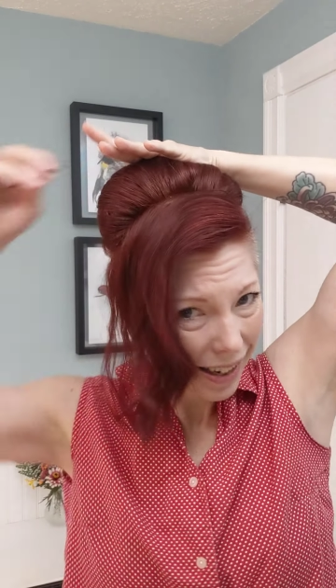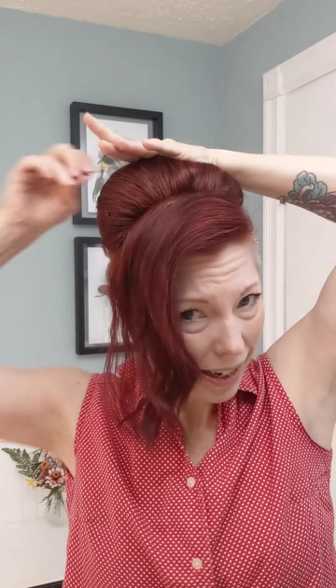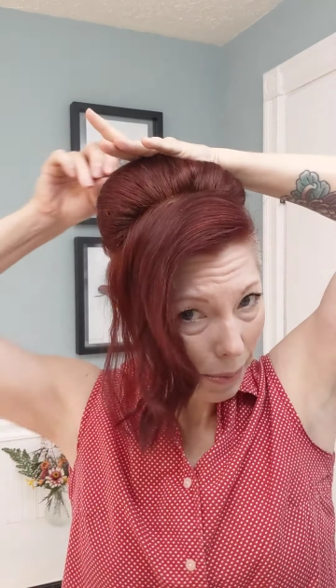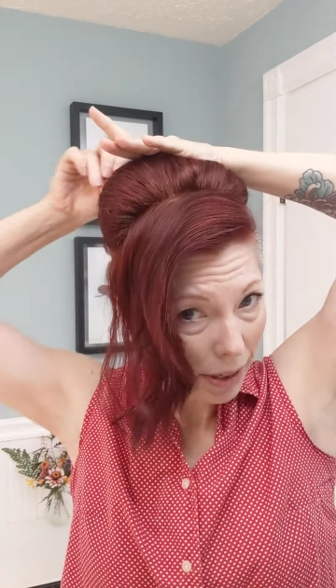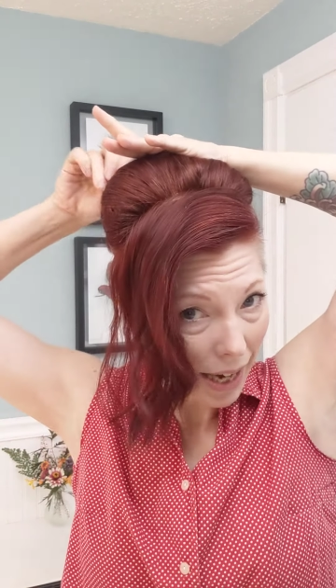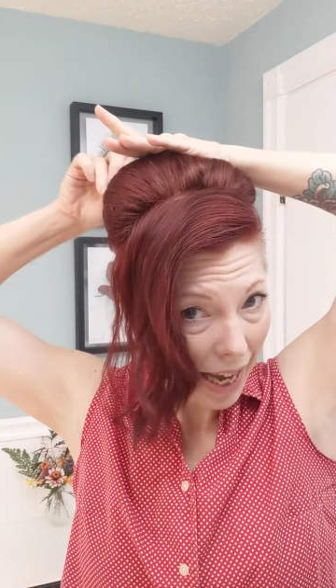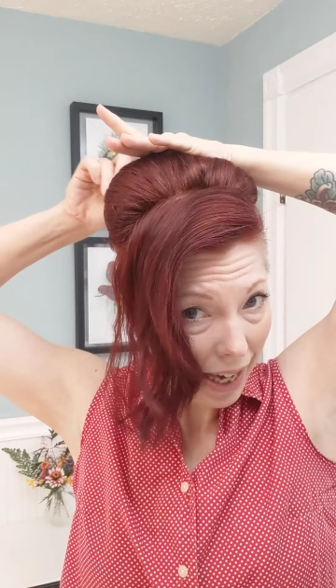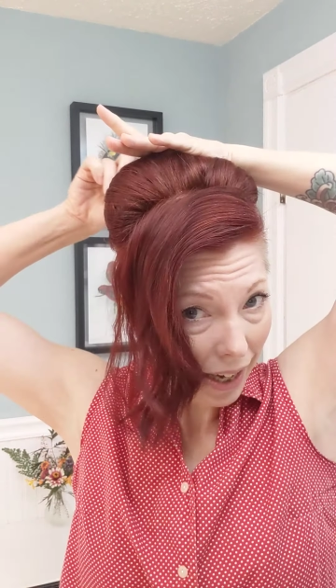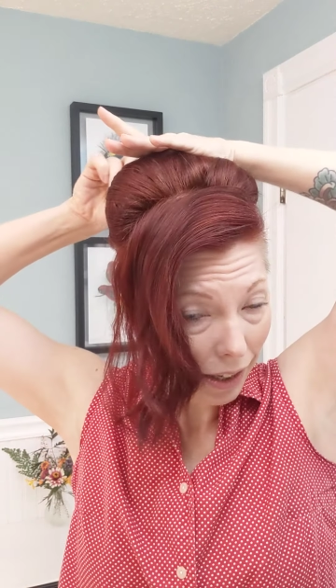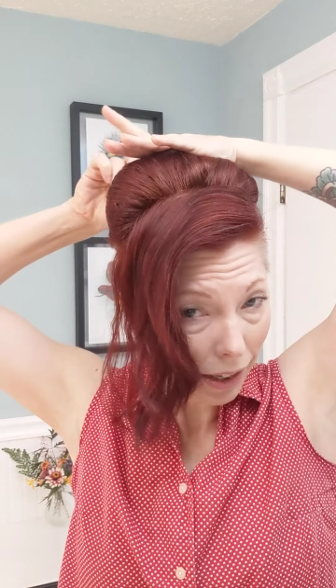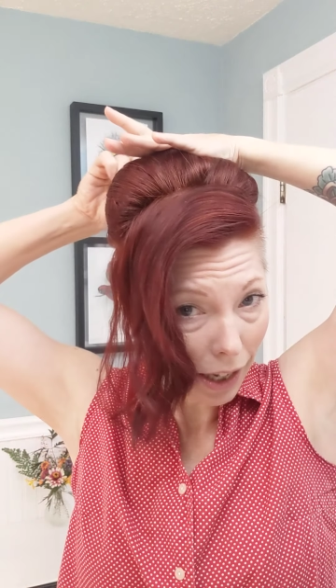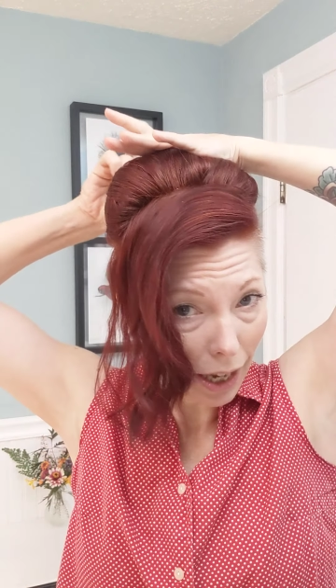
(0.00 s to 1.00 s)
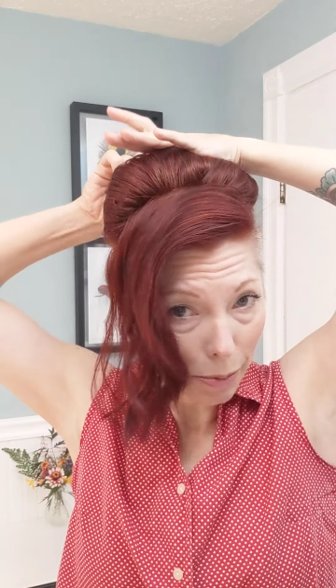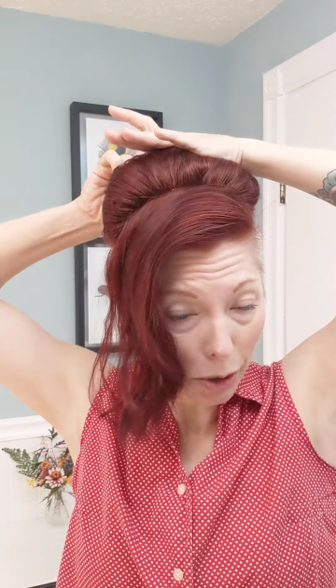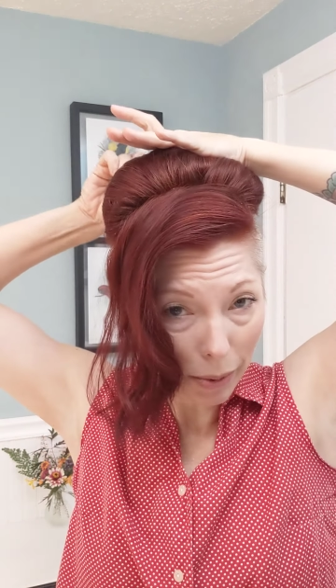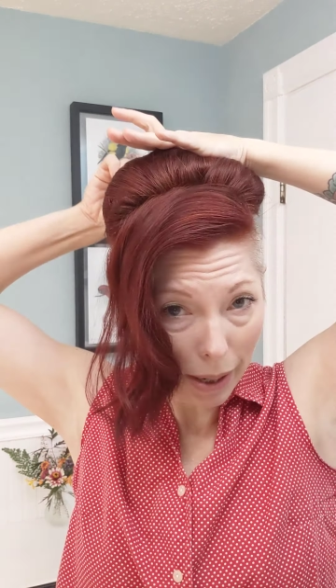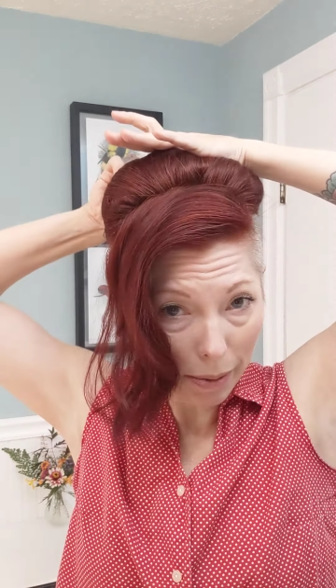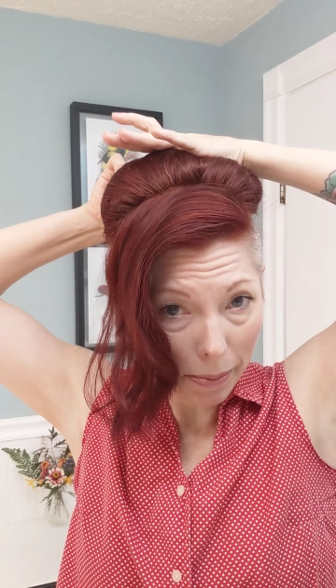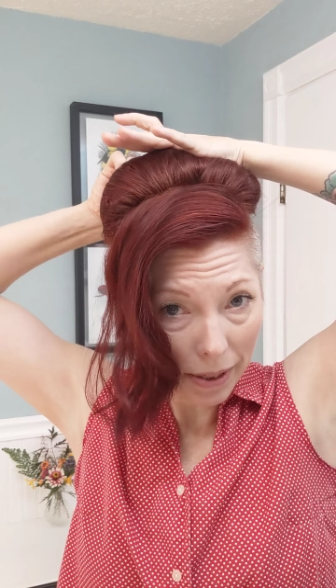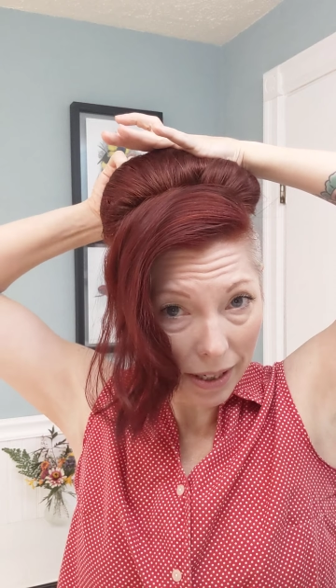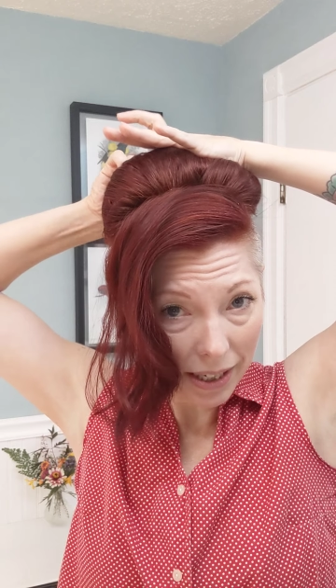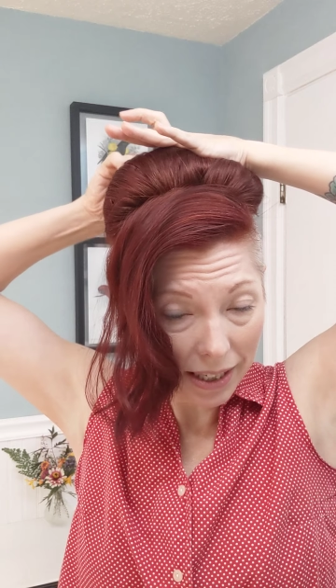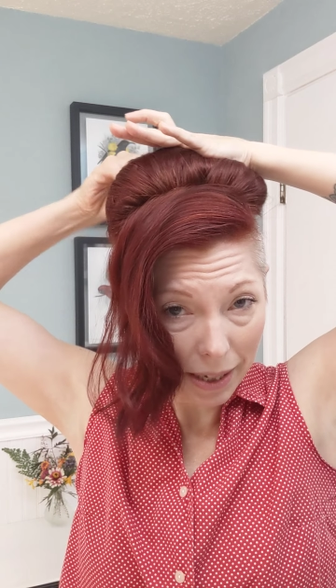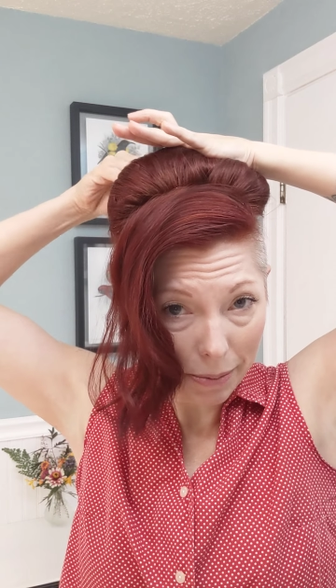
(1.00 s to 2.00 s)
I'm going to add a lot more bobby pins
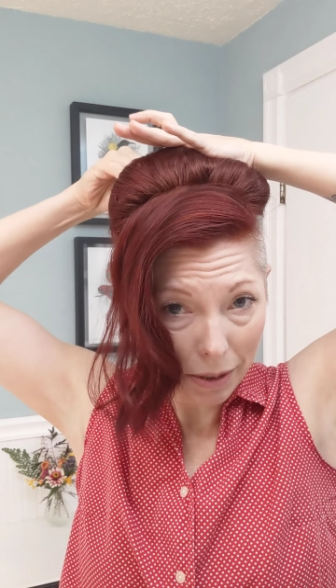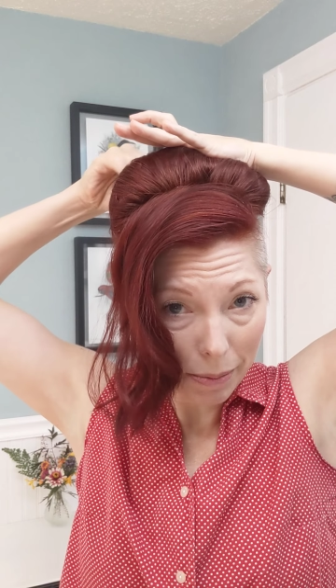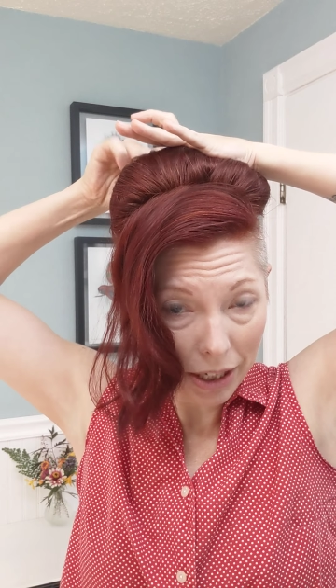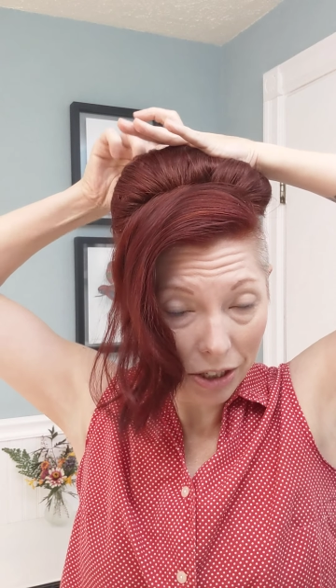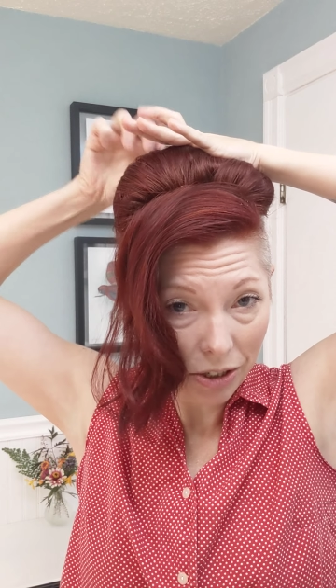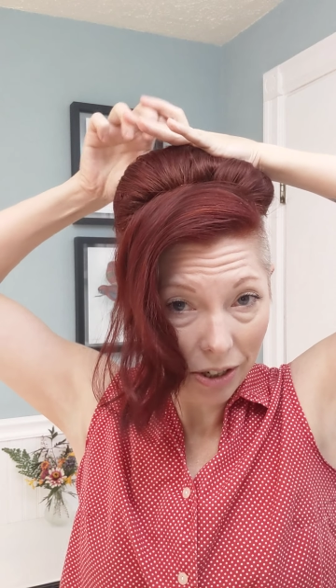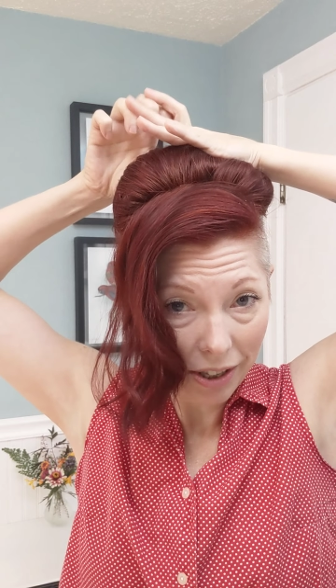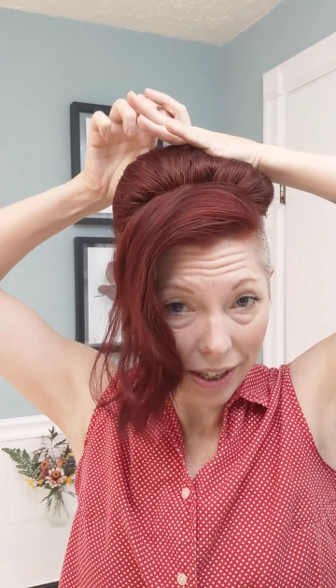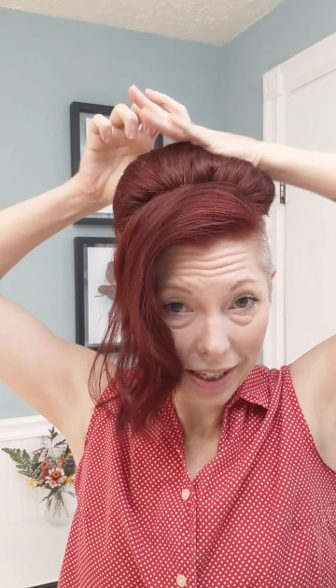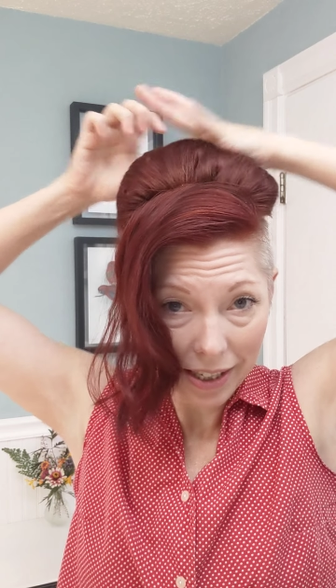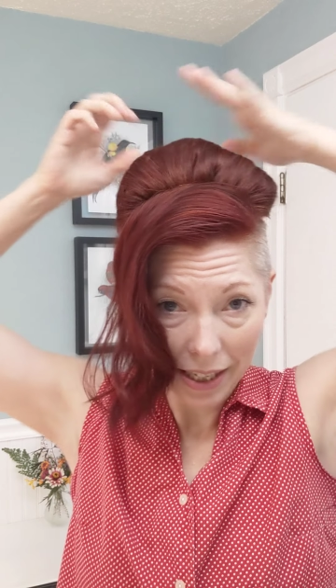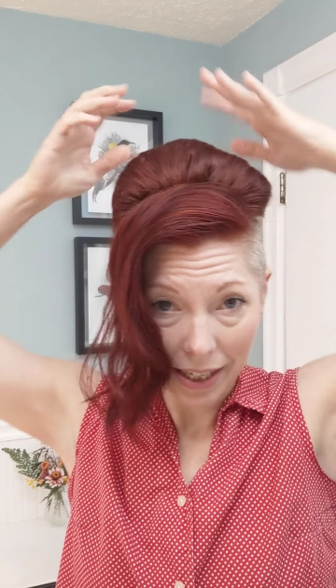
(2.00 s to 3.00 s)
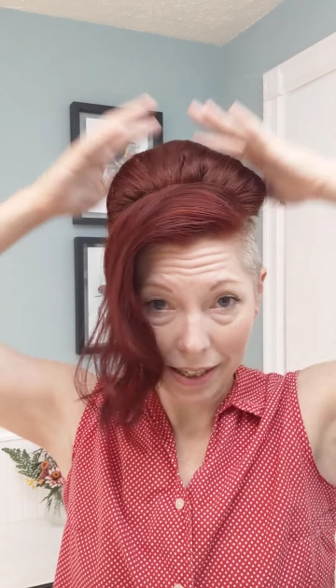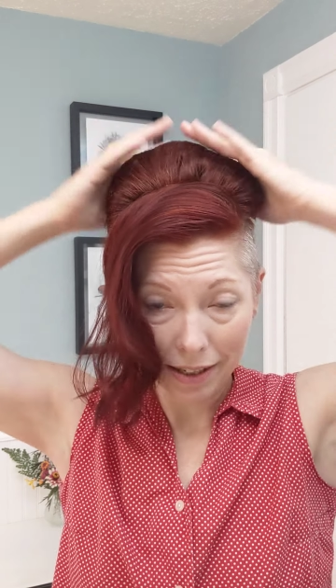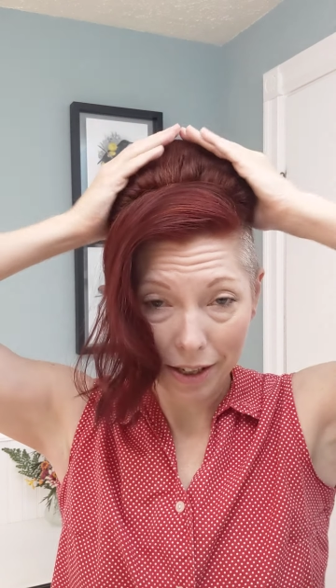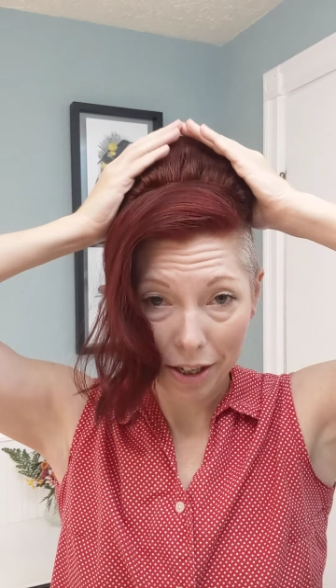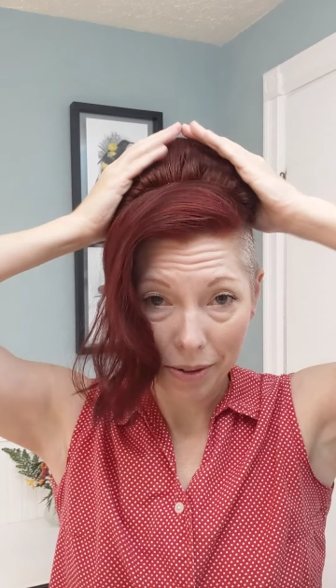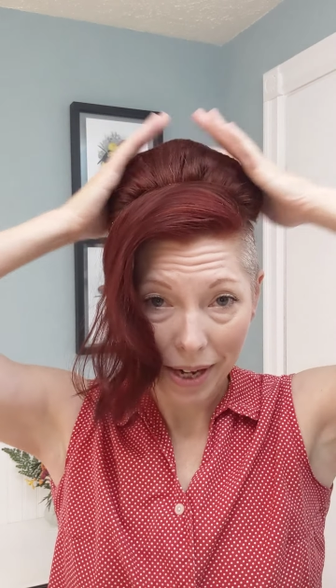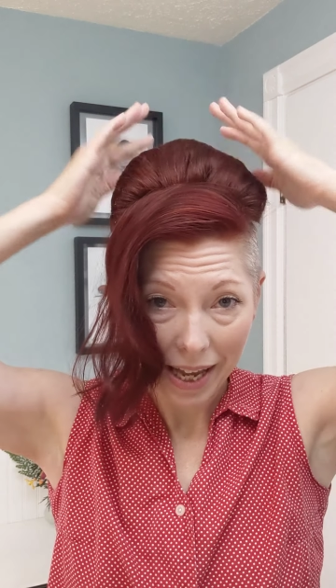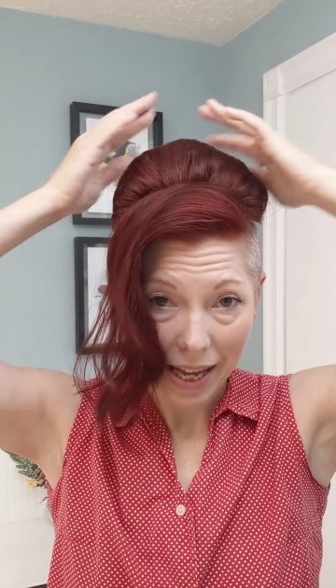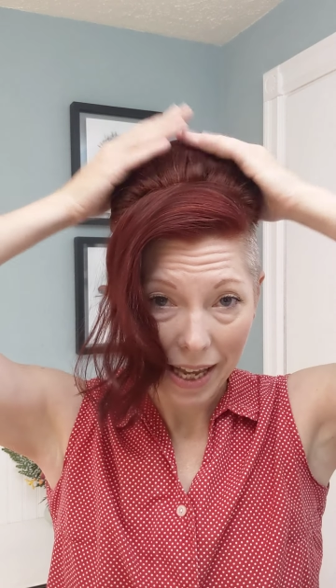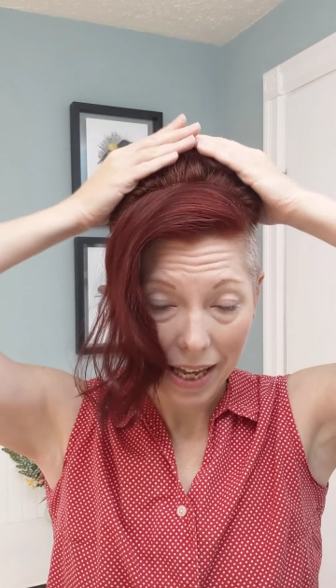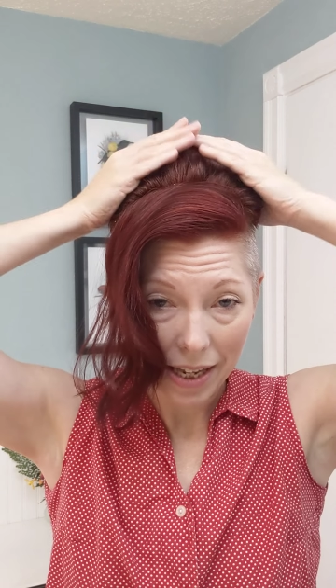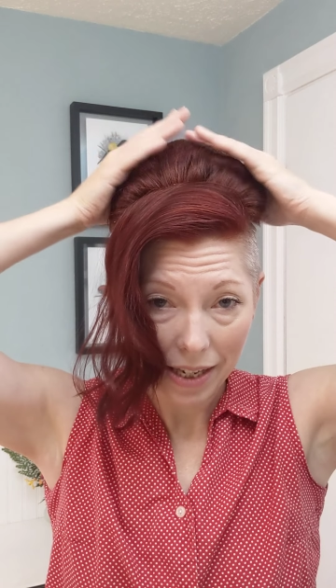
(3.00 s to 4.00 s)
because I'm going to make sure this thing doesn't go
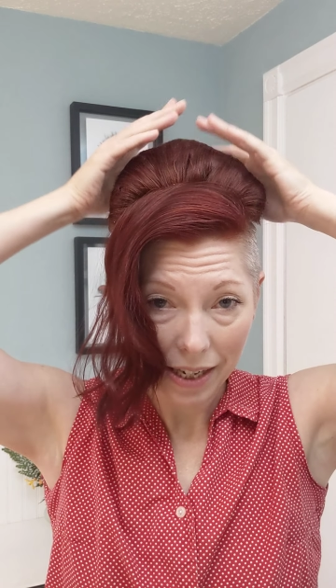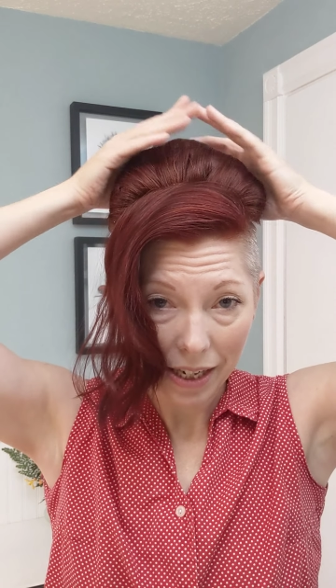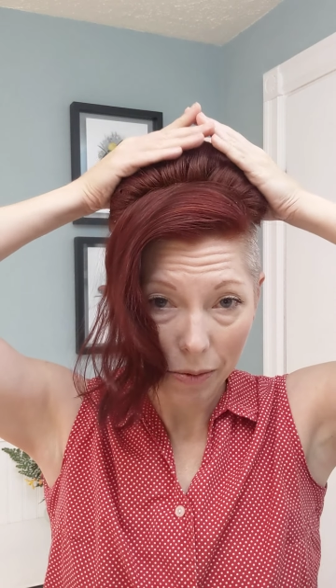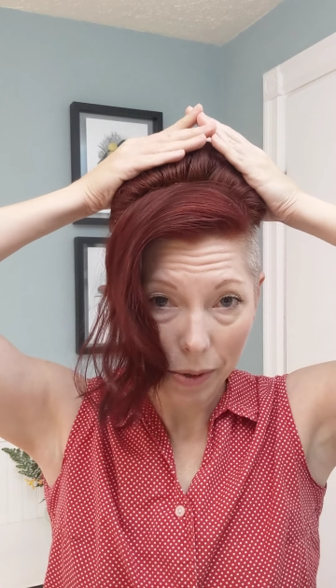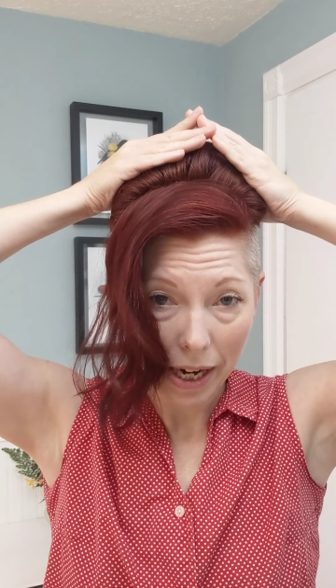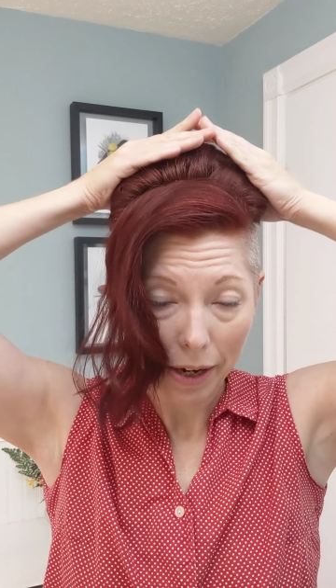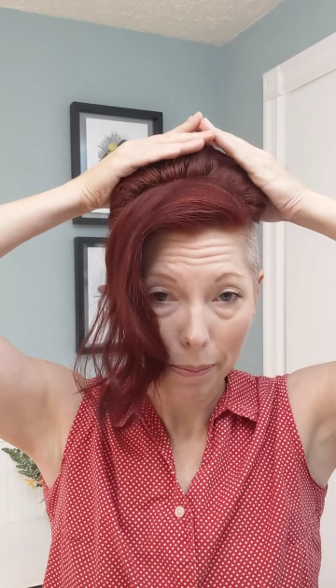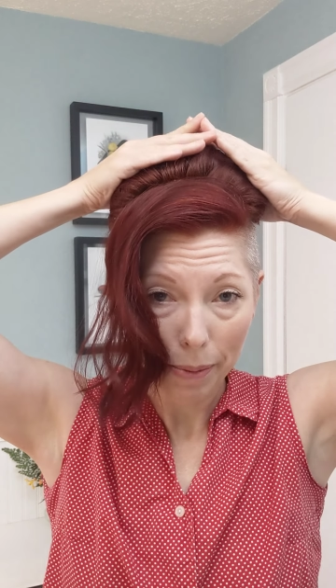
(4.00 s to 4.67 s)
anywhere.